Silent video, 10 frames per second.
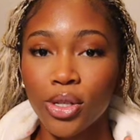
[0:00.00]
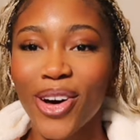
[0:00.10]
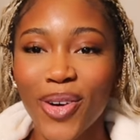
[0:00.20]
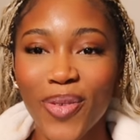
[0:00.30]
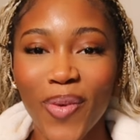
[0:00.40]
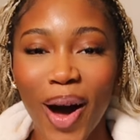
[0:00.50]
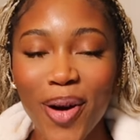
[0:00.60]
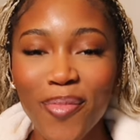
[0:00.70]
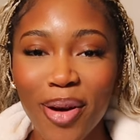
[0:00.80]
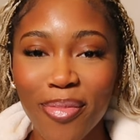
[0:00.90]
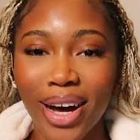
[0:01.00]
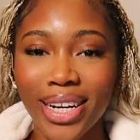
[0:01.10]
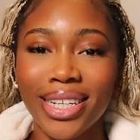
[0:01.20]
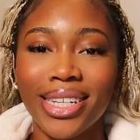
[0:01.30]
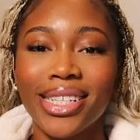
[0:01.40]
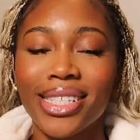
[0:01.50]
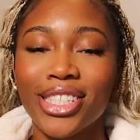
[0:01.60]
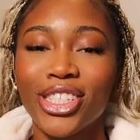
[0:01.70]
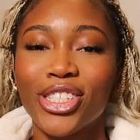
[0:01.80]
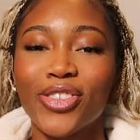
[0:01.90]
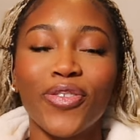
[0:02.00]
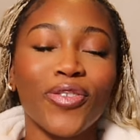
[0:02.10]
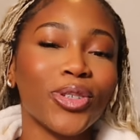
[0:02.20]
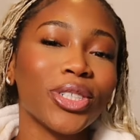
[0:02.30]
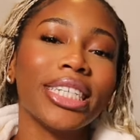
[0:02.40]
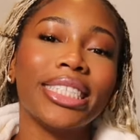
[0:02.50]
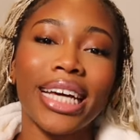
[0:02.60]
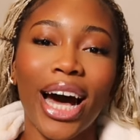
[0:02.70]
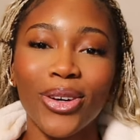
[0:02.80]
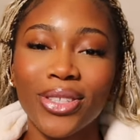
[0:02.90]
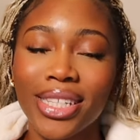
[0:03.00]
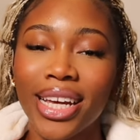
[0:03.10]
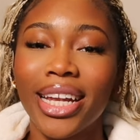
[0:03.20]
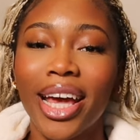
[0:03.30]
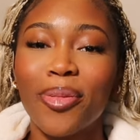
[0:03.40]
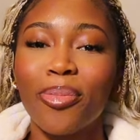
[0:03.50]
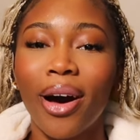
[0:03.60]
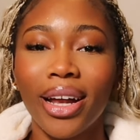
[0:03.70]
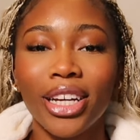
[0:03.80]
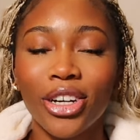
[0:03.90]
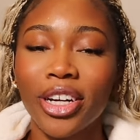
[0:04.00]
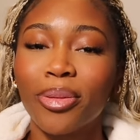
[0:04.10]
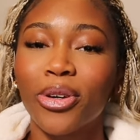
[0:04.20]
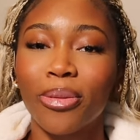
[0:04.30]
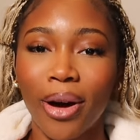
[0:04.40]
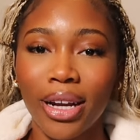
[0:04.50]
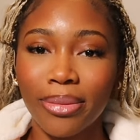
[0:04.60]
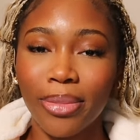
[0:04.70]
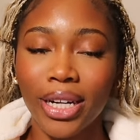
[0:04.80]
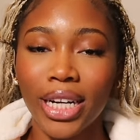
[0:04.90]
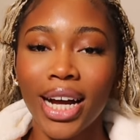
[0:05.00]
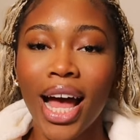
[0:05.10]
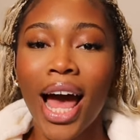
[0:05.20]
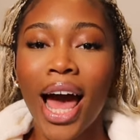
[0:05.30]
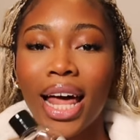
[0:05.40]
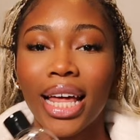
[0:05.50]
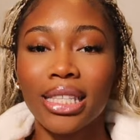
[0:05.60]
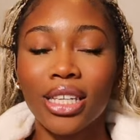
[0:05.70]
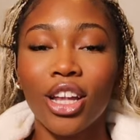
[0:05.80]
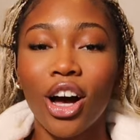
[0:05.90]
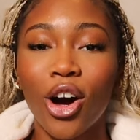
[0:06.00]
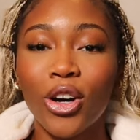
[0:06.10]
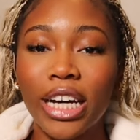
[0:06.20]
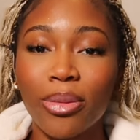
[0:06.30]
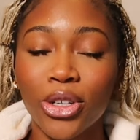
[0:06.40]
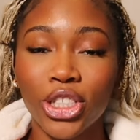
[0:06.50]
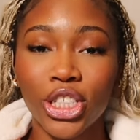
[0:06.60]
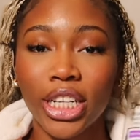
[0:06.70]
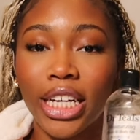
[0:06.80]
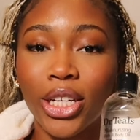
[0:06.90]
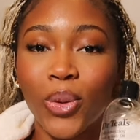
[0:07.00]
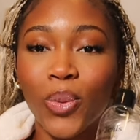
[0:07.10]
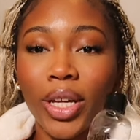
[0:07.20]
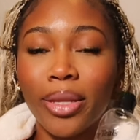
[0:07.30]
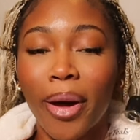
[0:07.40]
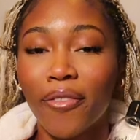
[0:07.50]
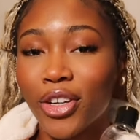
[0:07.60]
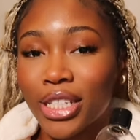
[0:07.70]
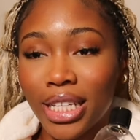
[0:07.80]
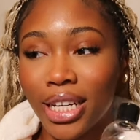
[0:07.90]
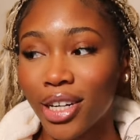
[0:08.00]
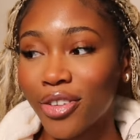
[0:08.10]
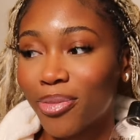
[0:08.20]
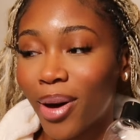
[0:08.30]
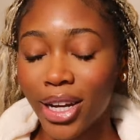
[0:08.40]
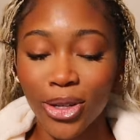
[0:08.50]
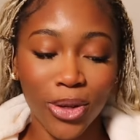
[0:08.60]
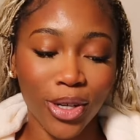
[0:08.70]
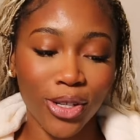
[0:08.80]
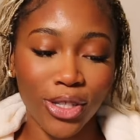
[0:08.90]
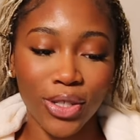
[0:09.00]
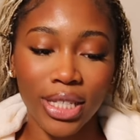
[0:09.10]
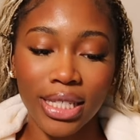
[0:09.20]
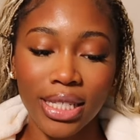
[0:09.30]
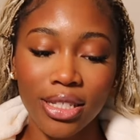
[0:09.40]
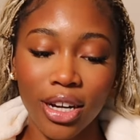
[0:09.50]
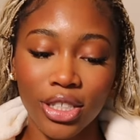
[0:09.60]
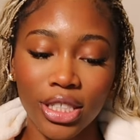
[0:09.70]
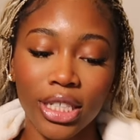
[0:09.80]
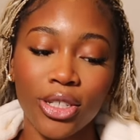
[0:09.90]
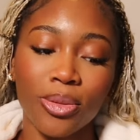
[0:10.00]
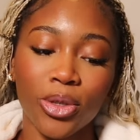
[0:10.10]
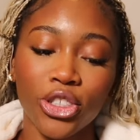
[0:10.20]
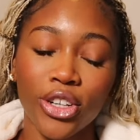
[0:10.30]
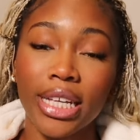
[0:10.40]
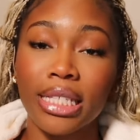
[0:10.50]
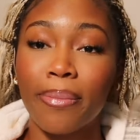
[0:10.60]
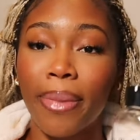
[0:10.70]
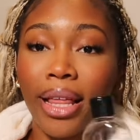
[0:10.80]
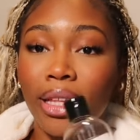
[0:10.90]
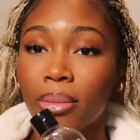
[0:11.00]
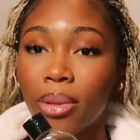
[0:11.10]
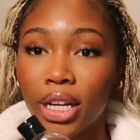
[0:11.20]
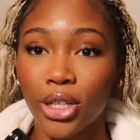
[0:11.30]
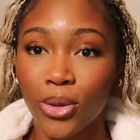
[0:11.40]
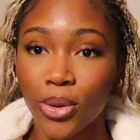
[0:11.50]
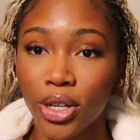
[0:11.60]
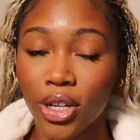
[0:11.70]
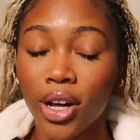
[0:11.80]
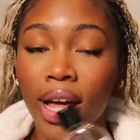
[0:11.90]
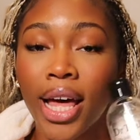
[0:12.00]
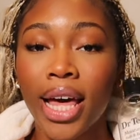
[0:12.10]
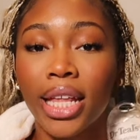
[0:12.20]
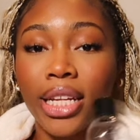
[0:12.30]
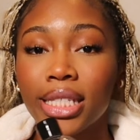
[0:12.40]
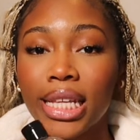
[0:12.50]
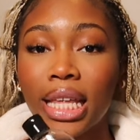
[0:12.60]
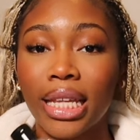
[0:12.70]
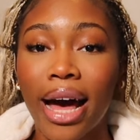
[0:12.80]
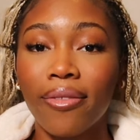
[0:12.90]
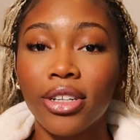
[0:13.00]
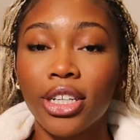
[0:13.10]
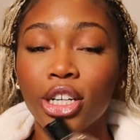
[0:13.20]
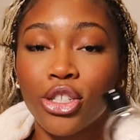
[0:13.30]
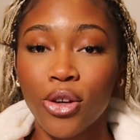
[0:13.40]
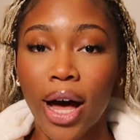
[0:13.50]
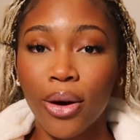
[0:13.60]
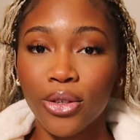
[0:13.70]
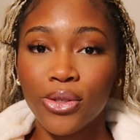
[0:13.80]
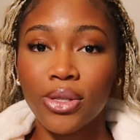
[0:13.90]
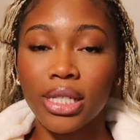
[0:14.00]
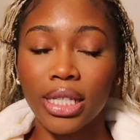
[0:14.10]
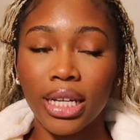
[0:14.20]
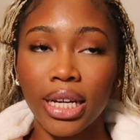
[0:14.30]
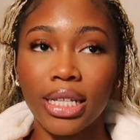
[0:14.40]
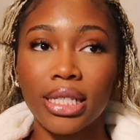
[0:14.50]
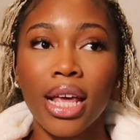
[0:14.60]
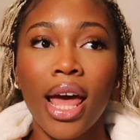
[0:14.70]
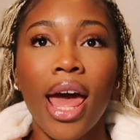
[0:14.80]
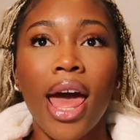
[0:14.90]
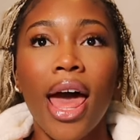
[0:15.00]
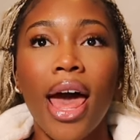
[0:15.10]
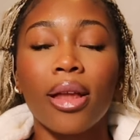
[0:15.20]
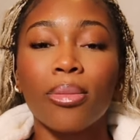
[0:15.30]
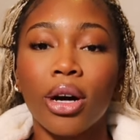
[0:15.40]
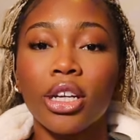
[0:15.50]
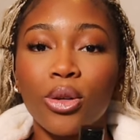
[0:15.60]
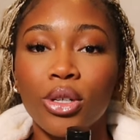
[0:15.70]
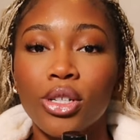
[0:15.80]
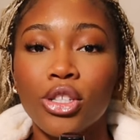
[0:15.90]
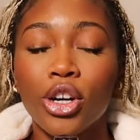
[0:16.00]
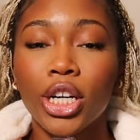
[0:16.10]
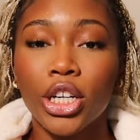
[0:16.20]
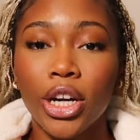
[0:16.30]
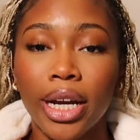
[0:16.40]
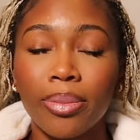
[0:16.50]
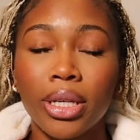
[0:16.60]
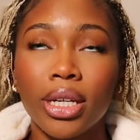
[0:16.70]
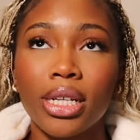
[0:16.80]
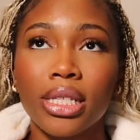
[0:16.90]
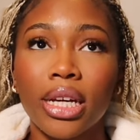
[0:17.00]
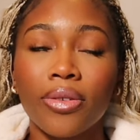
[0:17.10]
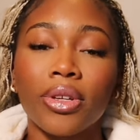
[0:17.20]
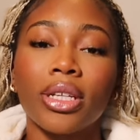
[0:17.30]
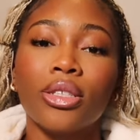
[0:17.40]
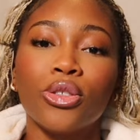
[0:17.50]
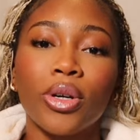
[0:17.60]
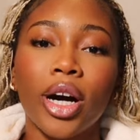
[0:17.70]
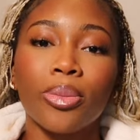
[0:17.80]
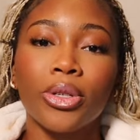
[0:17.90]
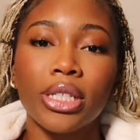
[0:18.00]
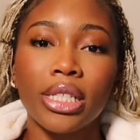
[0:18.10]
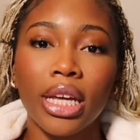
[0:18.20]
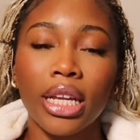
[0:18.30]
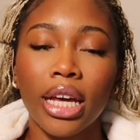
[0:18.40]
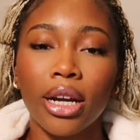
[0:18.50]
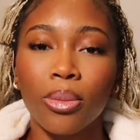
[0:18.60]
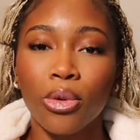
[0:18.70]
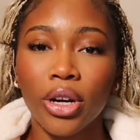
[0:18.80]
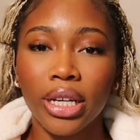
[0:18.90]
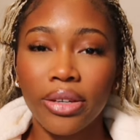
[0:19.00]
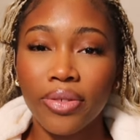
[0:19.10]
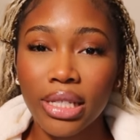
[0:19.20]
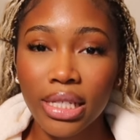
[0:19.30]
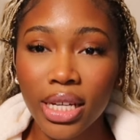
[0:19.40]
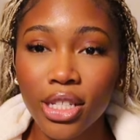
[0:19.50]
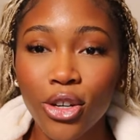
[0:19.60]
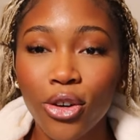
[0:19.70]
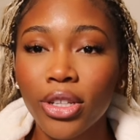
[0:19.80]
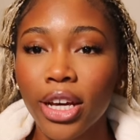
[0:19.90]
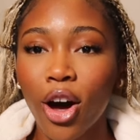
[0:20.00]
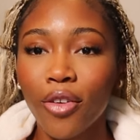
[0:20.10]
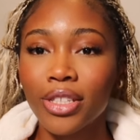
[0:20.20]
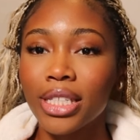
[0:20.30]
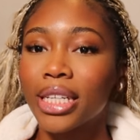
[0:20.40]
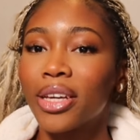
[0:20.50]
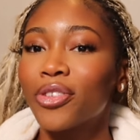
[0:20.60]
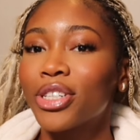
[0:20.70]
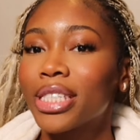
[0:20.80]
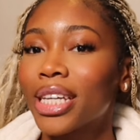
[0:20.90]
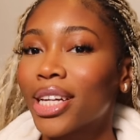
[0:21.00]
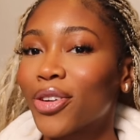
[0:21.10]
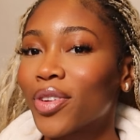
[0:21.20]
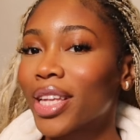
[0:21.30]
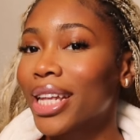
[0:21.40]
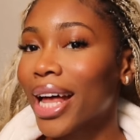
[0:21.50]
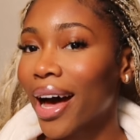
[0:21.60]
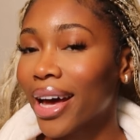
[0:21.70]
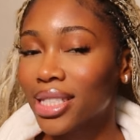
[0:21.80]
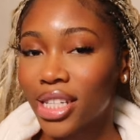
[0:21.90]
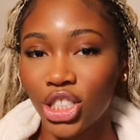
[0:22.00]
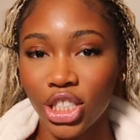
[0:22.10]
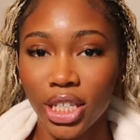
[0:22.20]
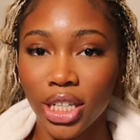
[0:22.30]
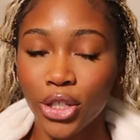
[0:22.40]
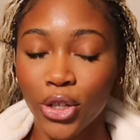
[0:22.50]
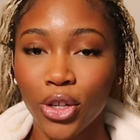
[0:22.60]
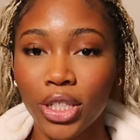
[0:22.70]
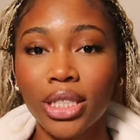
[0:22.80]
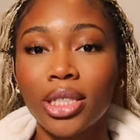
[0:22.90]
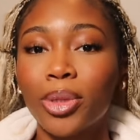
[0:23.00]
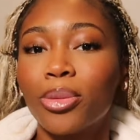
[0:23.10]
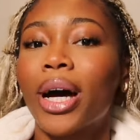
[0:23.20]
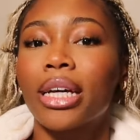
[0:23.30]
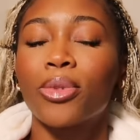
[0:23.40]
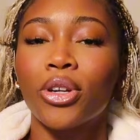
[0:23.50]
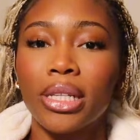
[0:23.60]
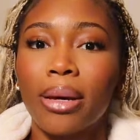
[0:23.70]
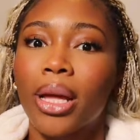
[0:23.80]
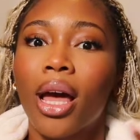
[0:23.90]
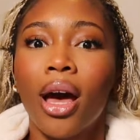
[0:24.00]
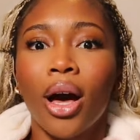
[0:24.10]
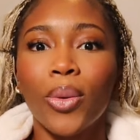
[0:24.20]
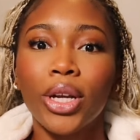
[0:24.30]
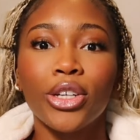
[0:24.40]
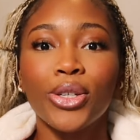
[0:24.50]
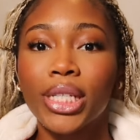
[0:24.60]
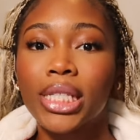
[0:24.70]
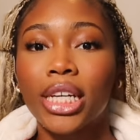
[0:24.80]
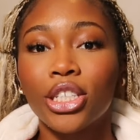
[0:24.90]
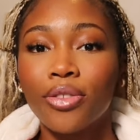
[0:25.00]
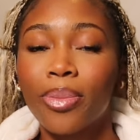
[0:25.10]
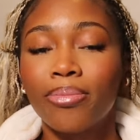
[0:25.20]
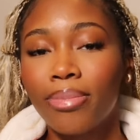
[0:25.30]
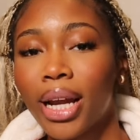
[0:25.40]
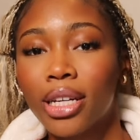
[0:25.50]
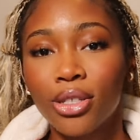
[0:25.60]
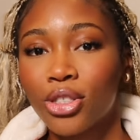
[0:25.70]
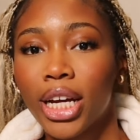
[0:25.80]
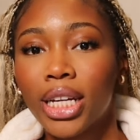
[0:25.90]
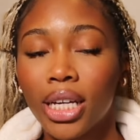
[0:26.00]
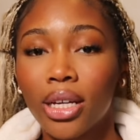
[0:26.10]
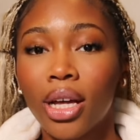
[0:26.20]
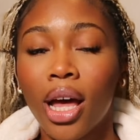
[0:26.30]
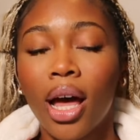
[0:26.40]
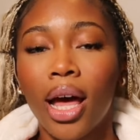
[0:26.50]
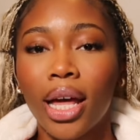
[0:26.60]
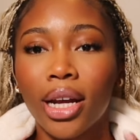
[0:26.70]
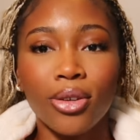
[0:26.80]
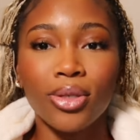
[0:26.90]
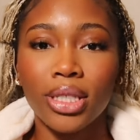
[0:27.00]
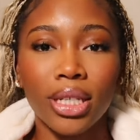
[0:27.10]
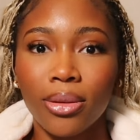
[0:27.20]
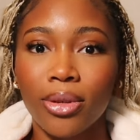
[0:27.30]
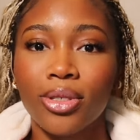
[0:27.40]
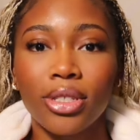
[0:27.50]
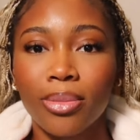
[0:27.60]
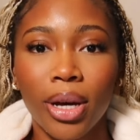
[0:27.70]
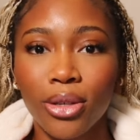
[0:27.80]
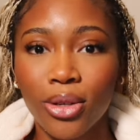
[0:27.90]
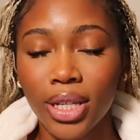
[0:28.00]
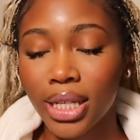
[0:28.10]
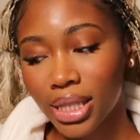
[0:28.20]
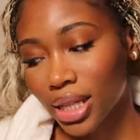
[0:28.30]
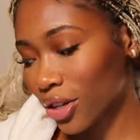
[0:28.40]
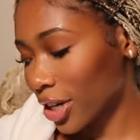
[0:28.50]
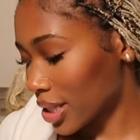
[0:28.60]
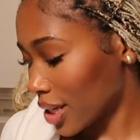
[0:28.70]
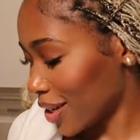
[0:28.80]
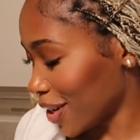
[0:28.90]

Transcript: So while my body is just fully doused in a body cream or body butter, I like to lock all that moisture in with my first layer of body oil. So this is Dr. Teal's Moisturizing Bath and Body Oil in the scent Lavender. So I'll use this. And body oils are great because they really do help your skin get a more even skin tone. They obviously give your skin a really nice sheen and glow. Literally, people ask me all the time, like, what are you using to get your body so shiny? And I always just tell them, oh, it's just body oil. Like, it's nothing crazy.